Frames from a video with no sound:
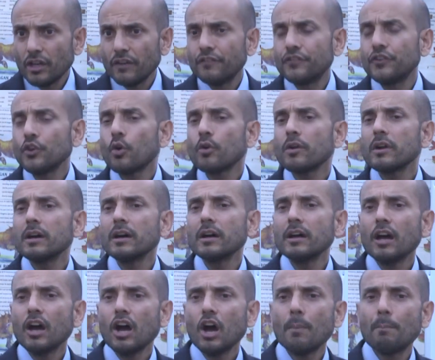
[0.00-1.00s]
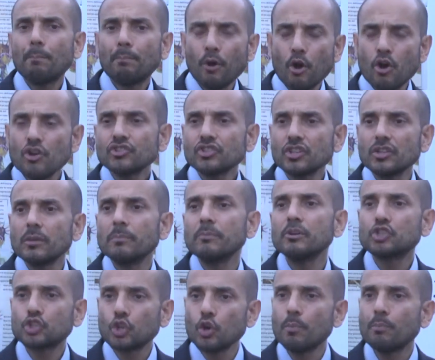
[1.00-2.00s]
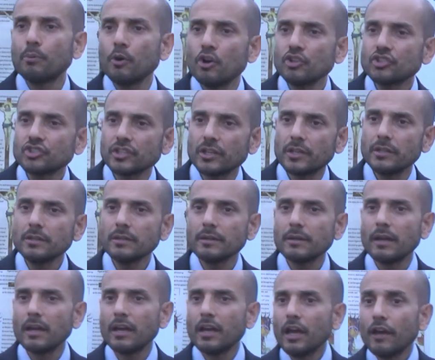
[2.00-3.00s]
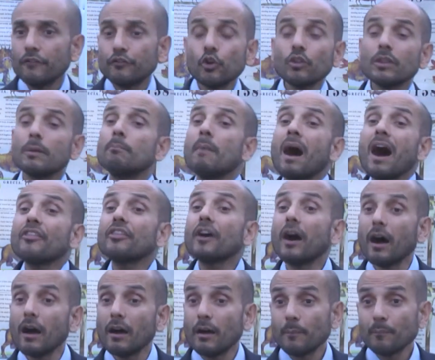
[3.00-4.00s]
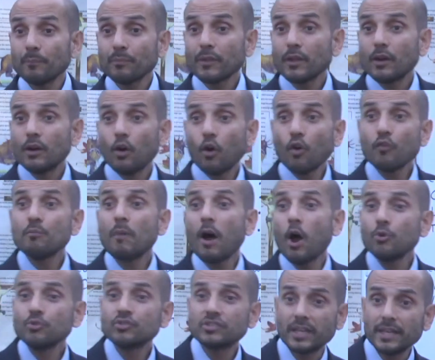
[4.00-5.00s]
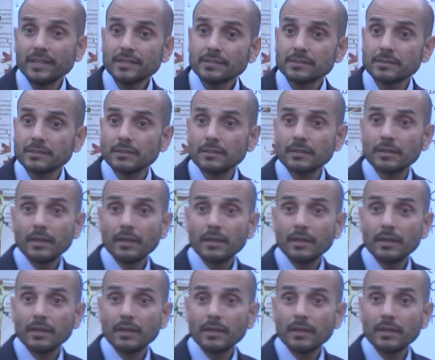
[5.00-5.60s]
If you're a, a person, a mature person, if you're the mother of Moses